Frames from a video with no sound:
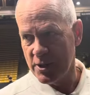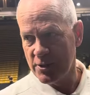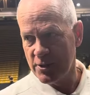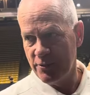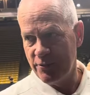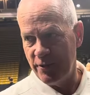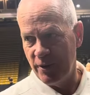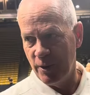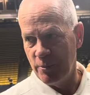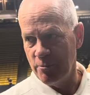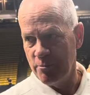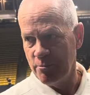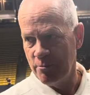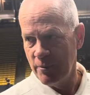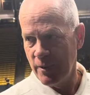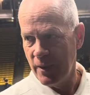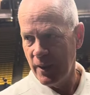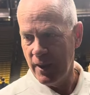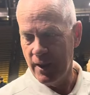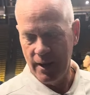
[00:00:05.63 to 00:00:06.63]
the film.
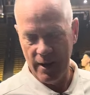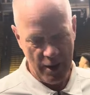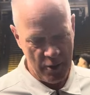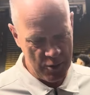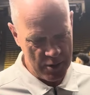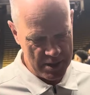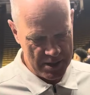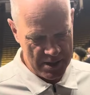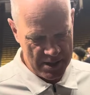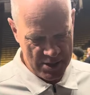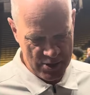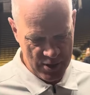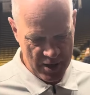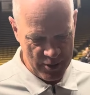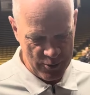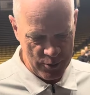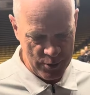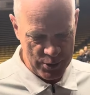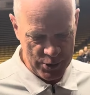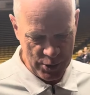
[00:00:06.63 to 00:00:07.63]
I always try
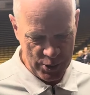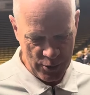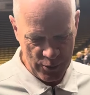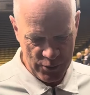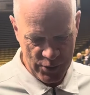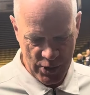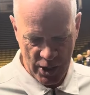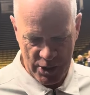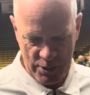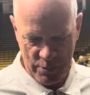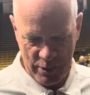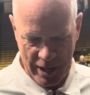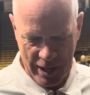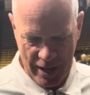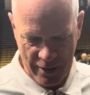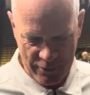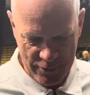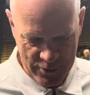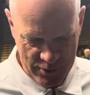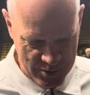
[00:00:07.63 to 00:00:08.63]
to reserve judgment
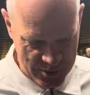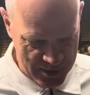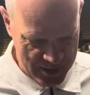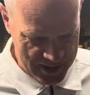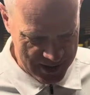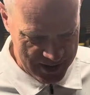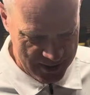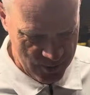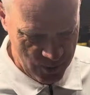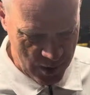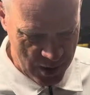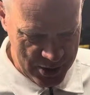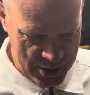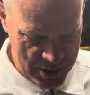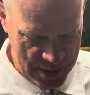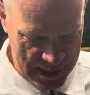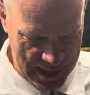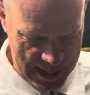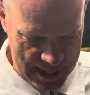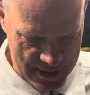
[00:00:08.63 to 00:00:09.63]
after
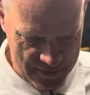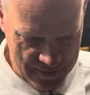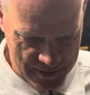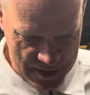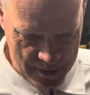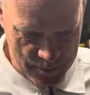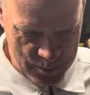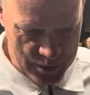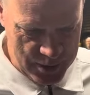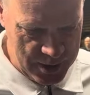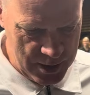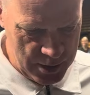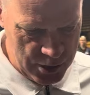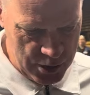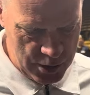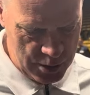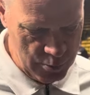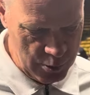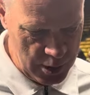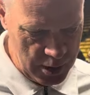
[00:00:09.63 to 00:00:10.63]
watching live
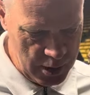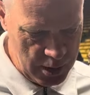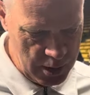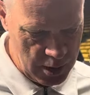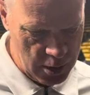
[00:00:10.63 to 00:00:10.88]
competition. But,